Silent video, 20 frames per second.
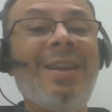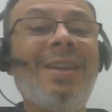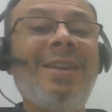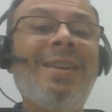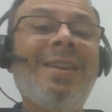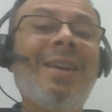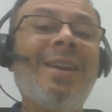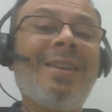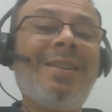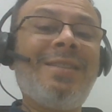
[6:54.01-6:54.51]

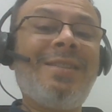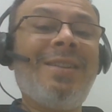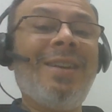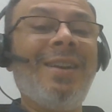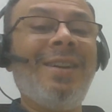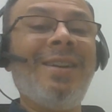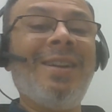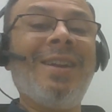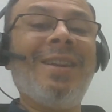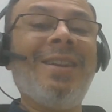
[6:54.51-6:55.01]
he
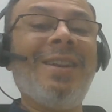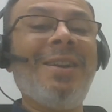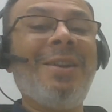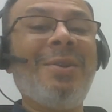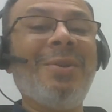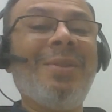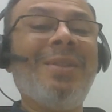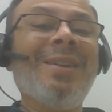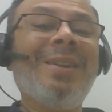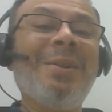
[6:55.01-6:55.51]
extended
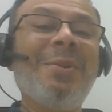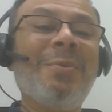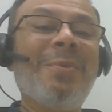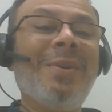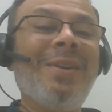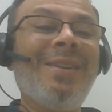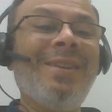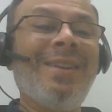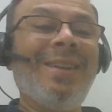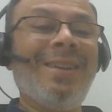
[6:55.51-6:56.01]
it to
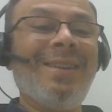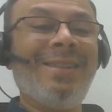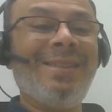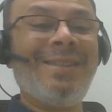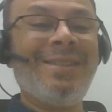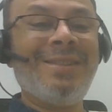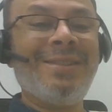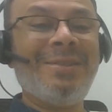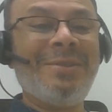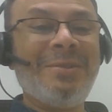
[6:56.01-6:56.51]
31 days.